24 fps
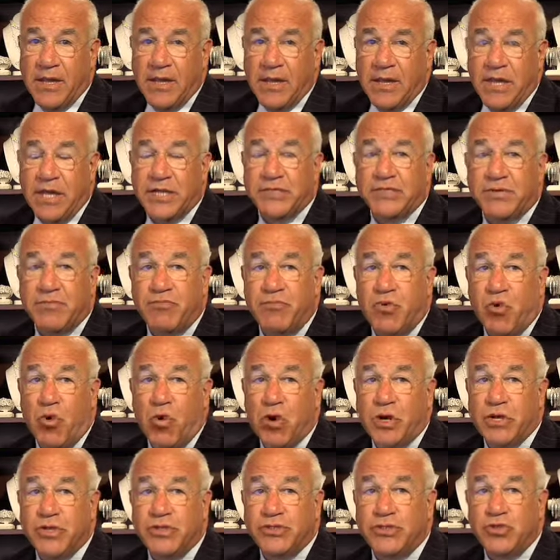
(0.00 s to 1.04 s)
It's
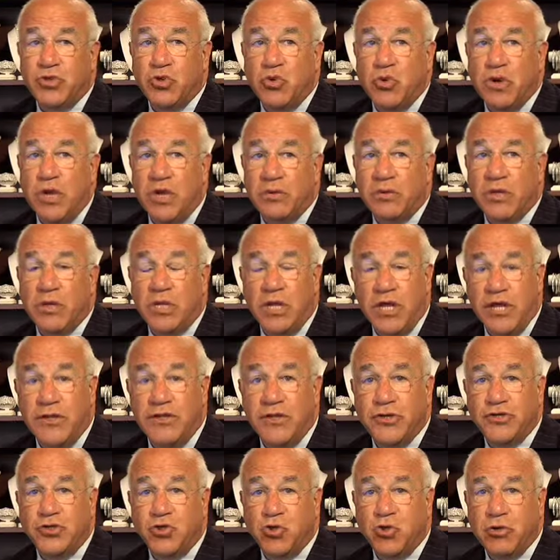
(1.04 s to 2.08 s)
important to clean the
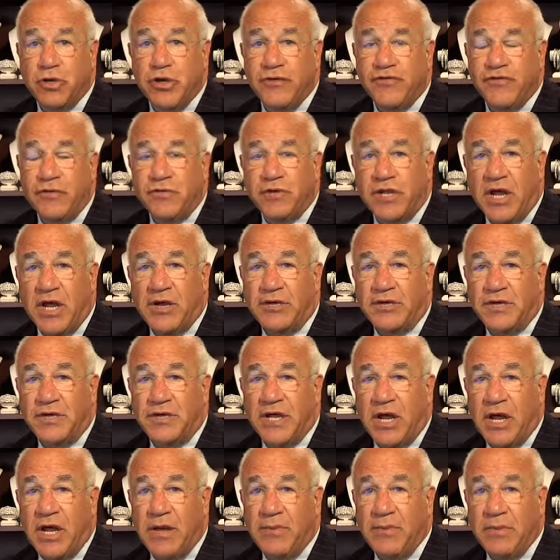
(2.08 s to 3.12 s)
jewelry from time to
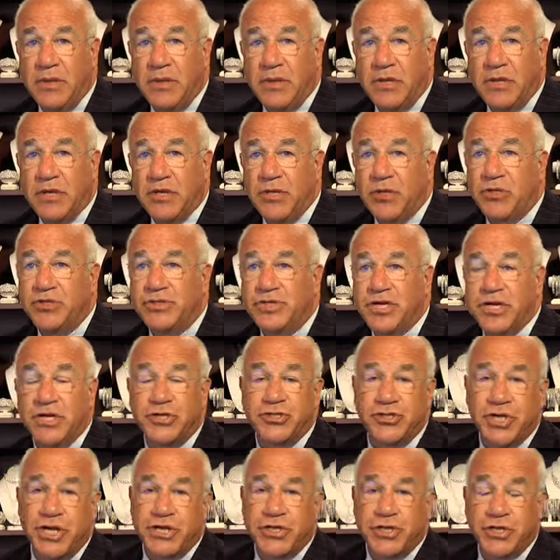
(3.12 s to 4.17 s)
time using a
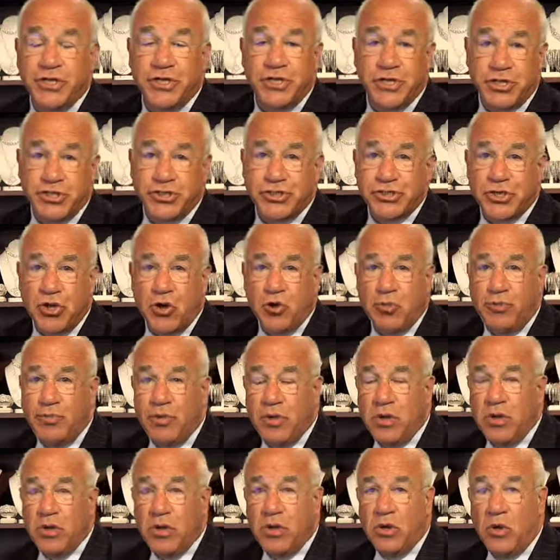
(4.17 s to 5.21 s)
gentle dish soap,
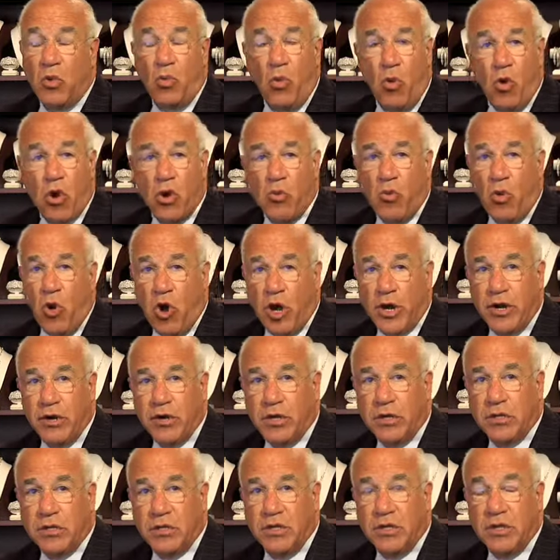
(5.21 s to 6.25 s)
warm
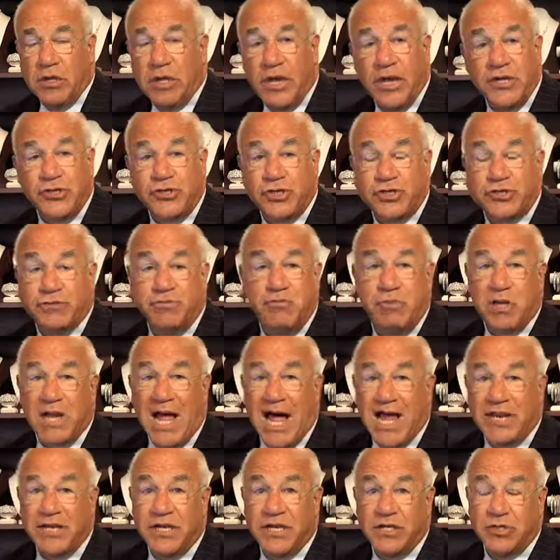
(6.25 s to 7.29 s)
water, and just
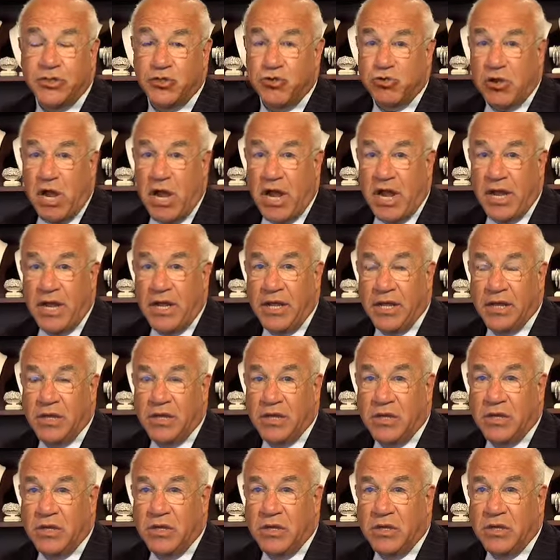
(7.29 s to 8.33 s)
blot dry.
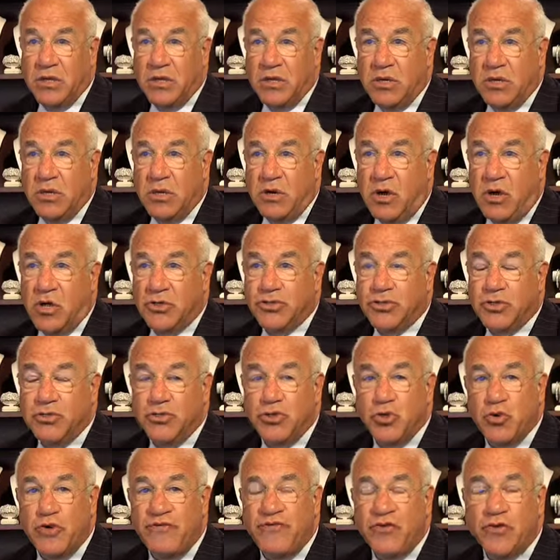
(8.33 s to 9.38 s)
Also,
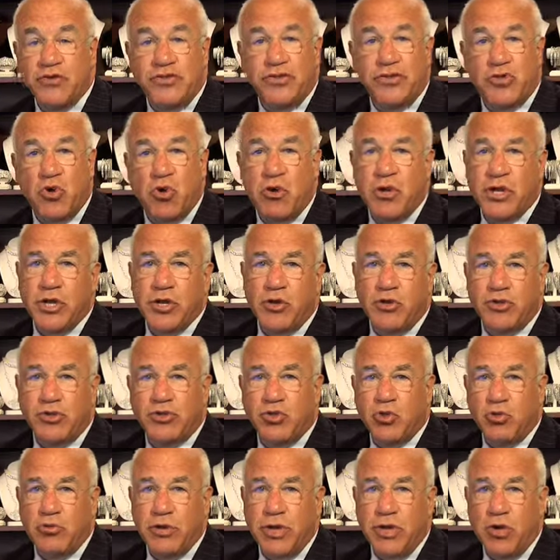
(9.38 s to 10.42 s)
too, if you're storing your
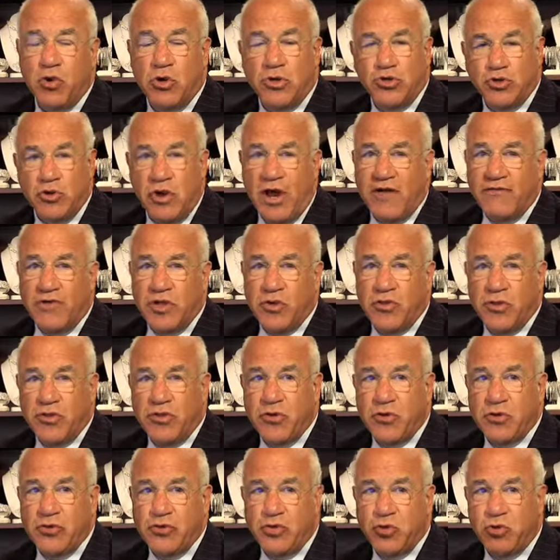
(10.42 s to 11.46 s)
jewelry or traveling with
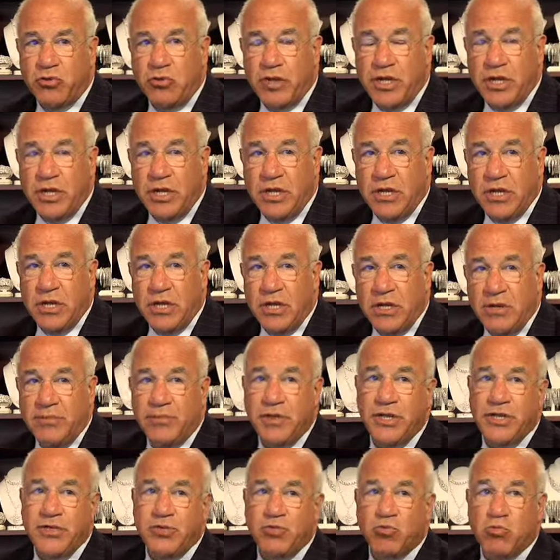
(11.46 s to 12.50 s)
your jewelry,
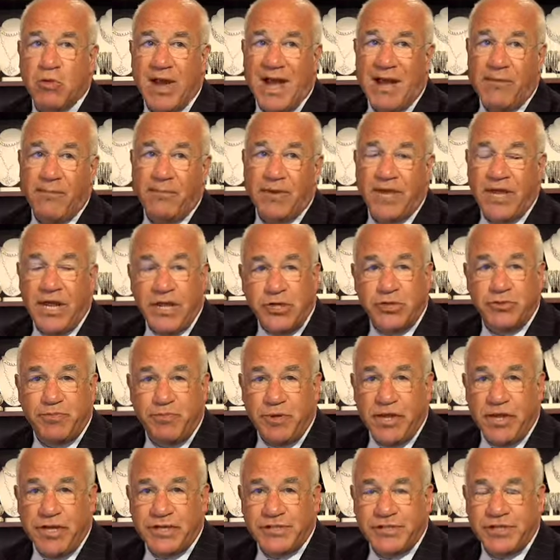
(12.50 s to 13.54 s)
please wrap each
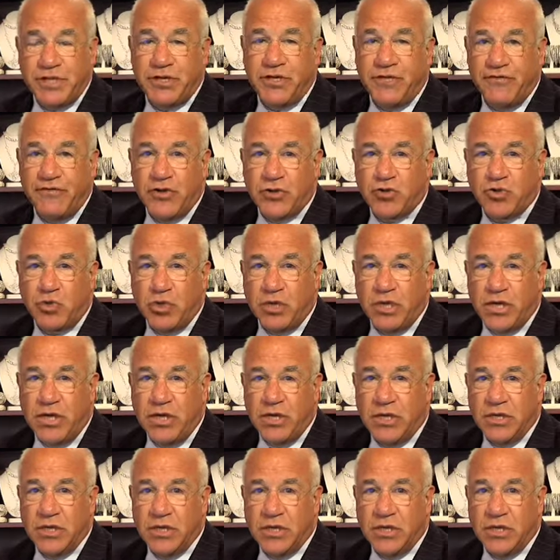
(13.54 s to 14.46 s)
piece individually.